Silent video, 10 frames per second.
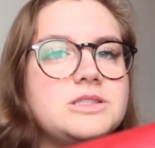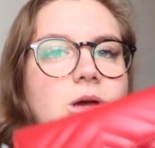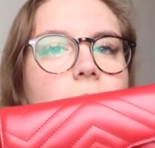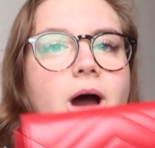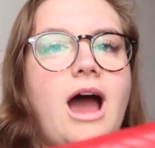
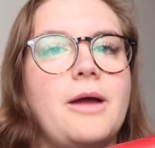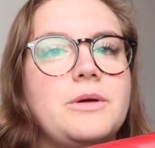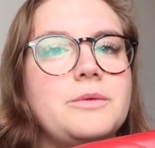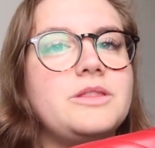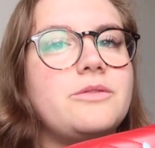So I
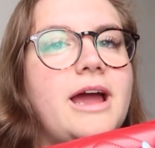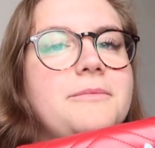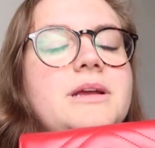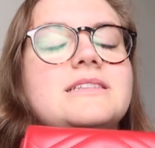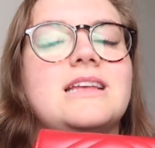went with the
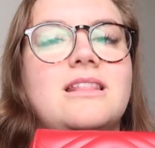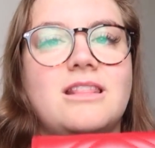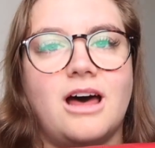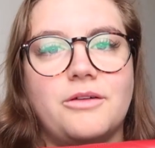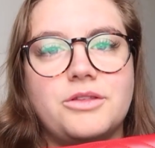red because I
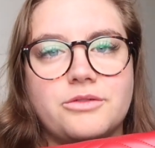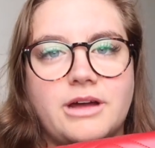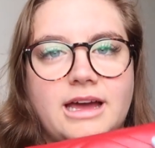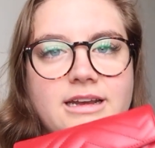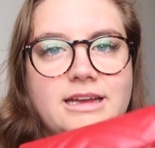love the
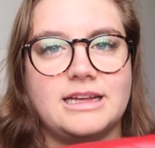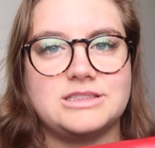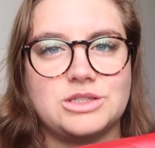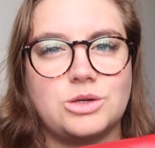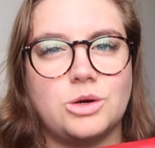red
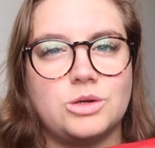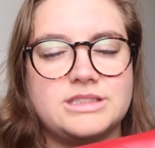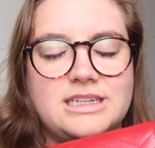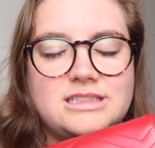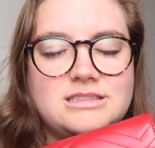against the
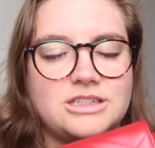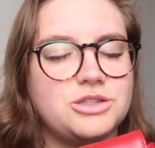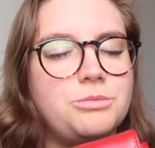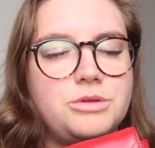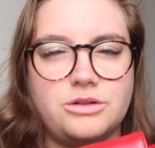gold. It is such
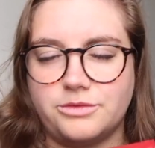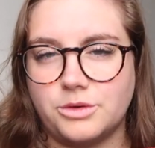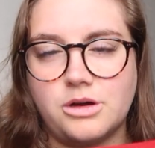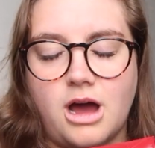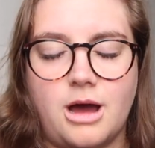a
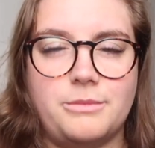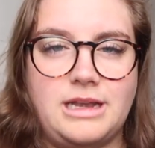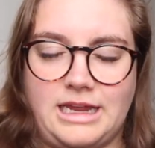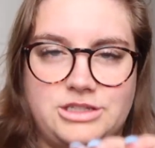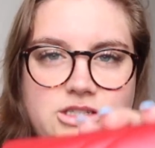beautiful
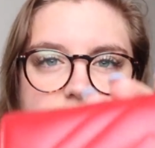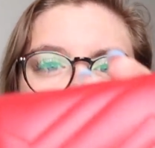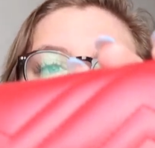combination.